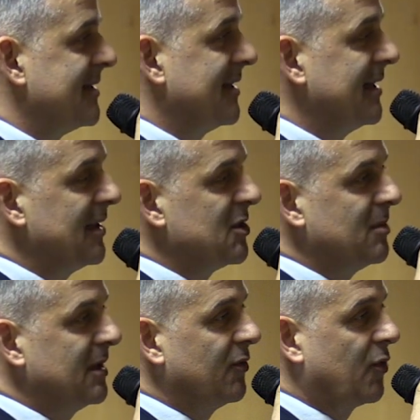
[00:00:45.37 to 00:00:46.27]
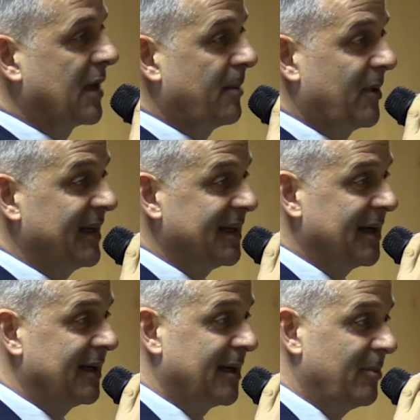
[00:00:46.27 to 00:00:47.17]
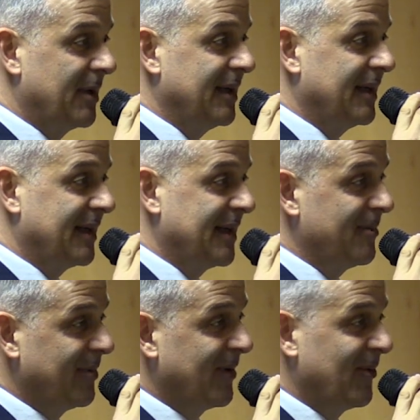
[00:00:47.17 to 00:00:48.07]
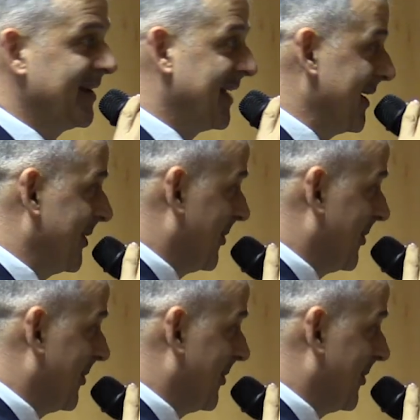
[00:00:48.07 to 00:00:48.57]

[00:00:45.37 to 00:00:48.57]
the English meaning for Caparica, KPRK,